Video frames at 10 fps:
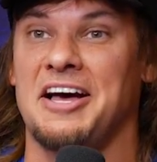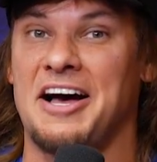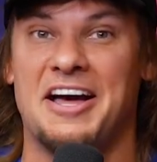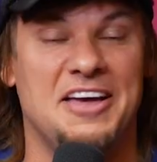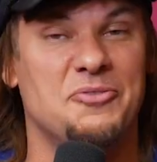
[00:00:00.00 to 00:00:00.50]

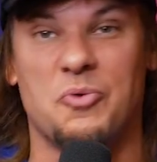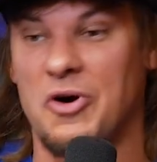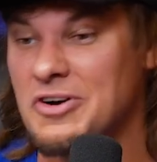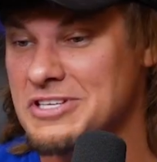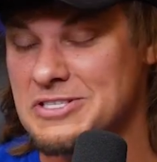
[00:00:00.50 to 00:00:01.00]
I, it
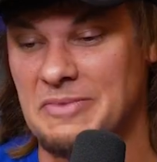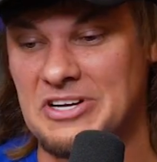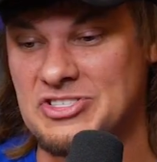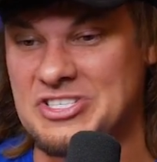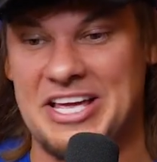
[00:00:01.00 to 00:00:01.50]
worked as
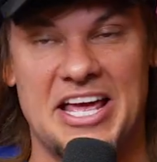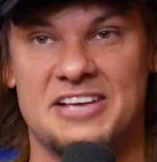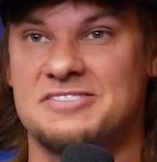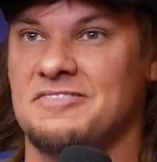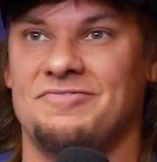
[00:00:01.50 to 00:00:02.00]
much as it,
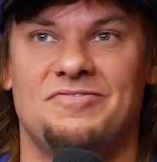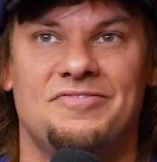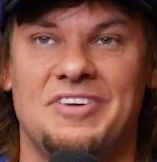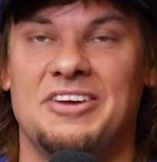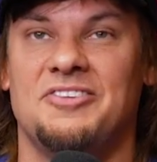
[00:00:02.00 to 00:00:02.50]
as
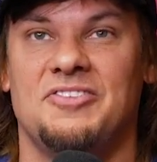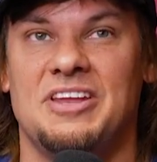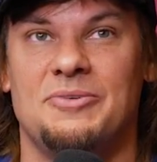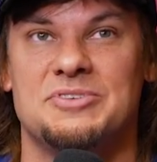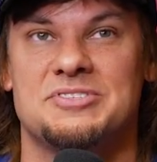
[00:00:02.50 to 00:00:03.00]
it
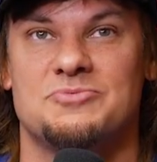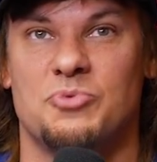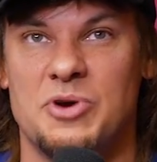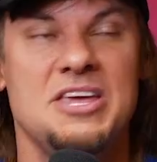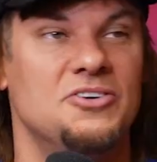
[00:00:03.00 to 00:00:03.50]
it was
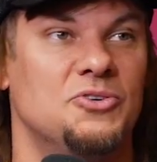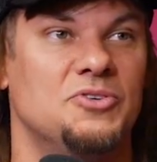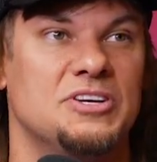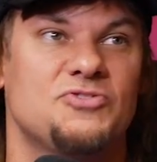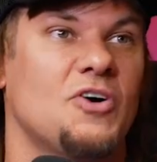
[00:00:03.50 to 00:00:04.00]
real
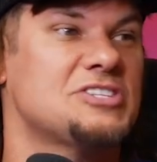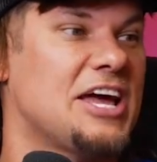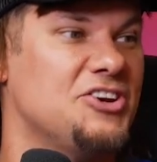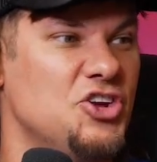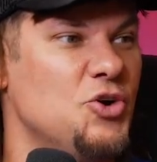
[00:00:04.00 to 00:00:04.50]
as far as
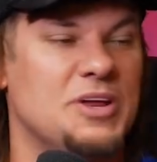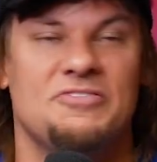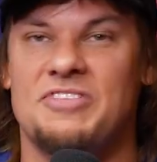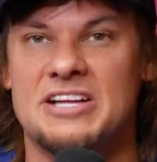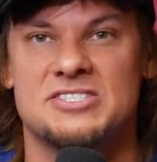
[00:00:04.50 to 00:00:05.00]
I knew. And
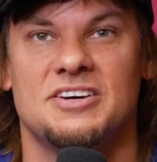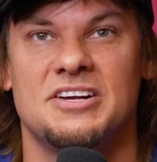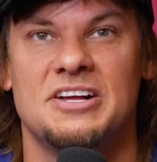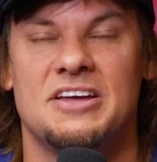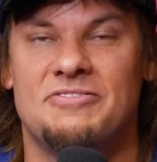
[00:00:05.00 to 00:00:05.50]
if that's
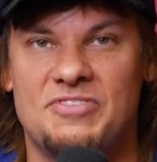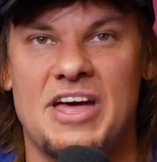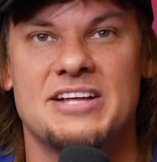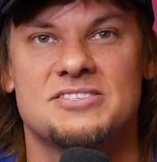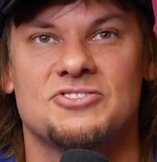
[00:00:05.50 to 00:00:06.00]
if
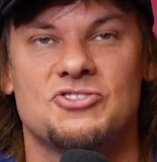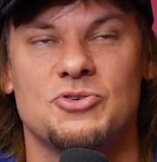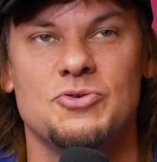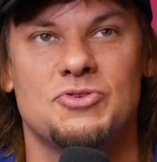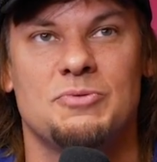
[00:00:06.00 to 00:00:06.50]
that's the
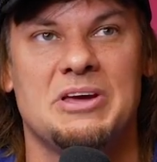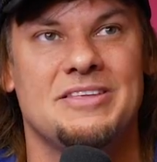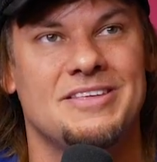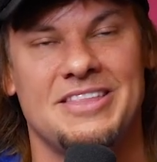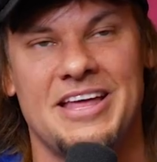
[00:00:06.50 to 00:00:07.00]
truth to me, then